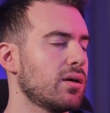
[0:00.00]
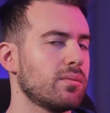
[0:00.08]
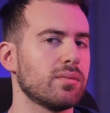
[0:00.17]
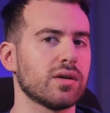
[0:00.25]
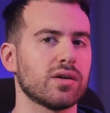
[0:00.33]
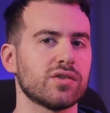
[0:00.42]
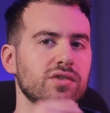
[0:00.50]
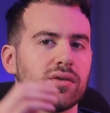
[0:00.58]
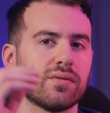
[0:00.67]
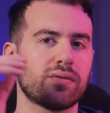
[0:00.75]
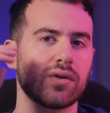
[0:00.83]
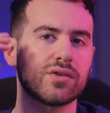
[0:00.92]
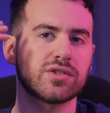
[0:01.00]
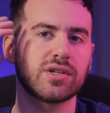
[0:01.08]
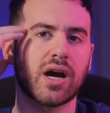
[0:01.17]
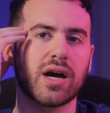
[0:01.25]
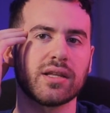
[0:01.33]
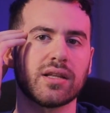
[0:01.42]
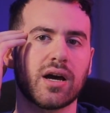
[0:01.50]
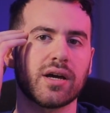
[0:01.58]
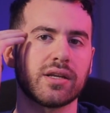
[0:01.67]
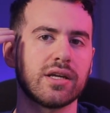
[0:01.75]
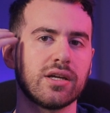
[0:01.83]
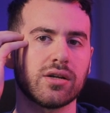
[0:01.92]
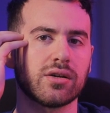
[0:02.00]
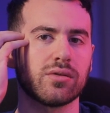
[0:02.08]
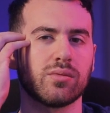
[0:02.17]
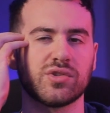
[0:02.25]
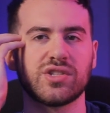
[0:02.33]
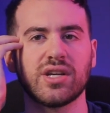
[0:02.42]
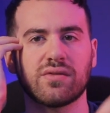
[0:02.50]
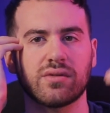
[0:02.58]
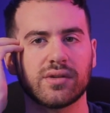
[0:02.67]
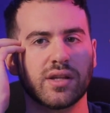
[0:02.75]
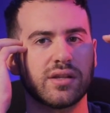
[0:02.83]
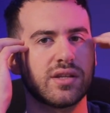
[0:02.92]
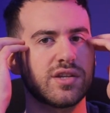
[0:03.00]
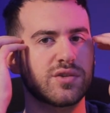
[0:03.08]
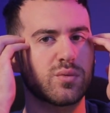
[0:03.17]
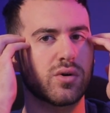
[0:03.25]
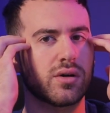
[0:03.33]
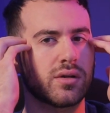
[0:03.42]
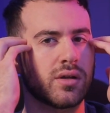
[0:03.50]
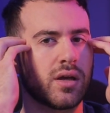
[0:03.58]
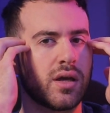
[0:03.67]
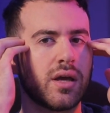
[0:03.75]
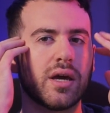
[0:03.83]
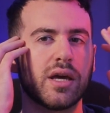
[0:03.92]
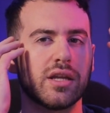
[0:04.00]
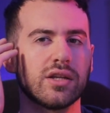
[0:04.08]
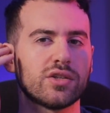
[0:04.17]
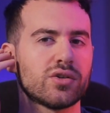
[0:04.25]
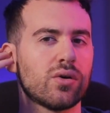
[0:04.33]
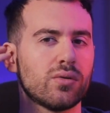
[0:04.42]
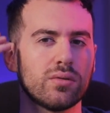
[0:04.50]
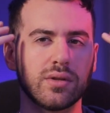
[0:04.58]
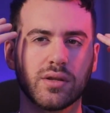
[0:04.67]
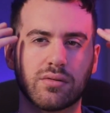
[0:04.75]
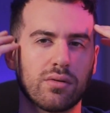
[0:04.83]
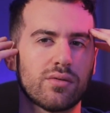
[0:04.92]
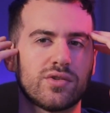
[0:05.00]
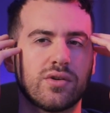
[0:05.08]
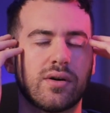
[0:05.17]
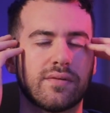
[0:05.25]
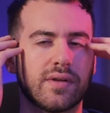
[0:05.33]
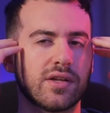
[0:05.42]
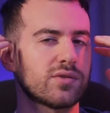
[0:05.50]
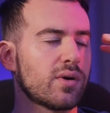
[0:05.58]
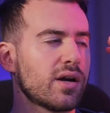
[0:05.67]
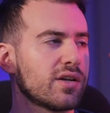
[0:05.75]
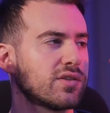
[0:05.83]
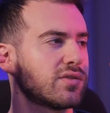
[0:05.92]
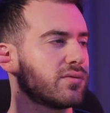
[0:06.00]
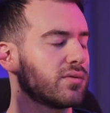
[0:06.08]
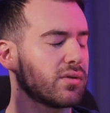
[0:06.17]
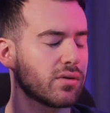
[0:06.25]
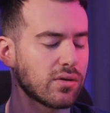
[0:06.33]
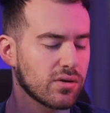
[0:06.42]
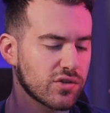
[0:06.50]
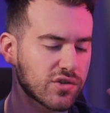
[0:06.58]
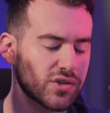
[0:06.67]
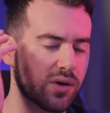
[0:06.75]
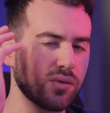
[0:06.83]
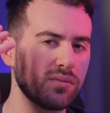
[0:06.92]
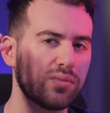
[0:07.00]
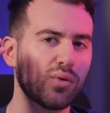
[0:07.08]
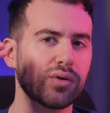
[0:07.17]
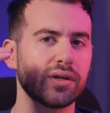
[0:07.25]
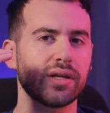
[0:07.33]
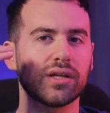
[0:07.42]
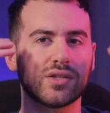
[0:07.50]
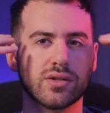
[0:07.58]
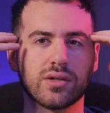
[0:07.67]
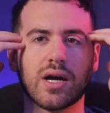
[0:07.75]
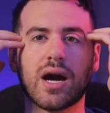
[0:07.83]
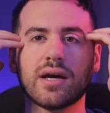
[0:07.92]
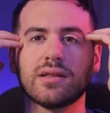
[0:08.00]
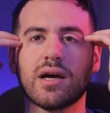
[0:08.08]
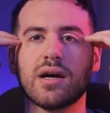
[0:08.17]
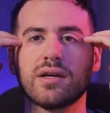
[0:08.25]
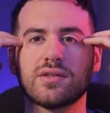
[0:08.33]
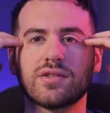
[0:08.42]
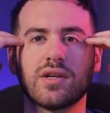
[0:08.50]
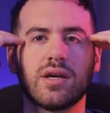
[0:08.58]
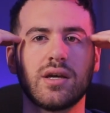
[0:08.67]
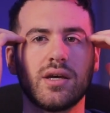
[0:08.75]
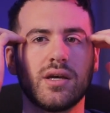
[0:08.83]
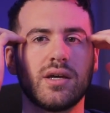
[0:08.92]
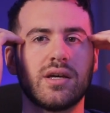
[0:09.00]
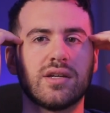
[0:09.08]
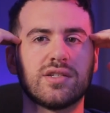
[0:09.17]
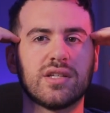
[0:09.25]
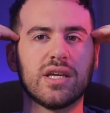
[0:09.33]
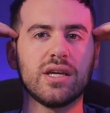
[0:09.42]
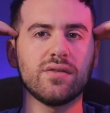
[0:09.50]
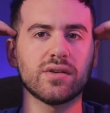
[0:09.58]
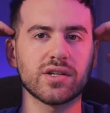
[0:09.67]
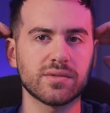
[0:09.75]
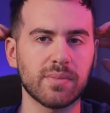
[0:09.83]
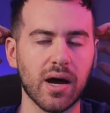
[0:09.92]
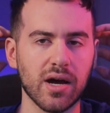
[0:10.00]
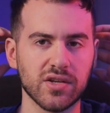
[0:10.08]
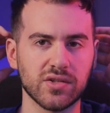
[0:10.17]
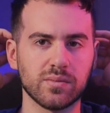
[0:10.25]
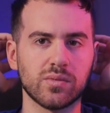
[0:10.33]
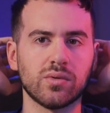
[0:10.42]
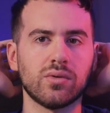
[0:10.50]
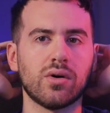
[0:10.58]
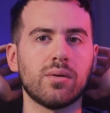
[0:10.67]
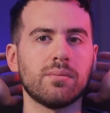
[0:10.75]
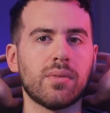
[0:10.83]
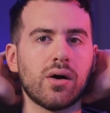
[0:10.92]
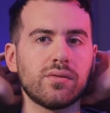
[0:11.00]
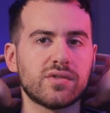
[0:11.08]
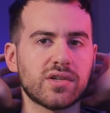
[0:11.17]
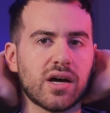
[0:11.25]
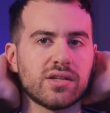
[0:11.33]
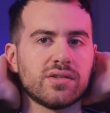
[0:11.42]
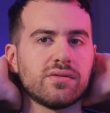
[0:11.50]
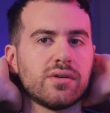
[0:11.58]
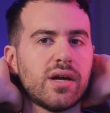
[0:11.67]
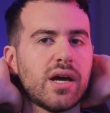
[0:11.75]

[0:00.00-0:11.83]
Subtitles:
Because the first guideline here was different than this one, and it totally throws you off. That's why it's so important to get your guidelines as even as possible on both sides of your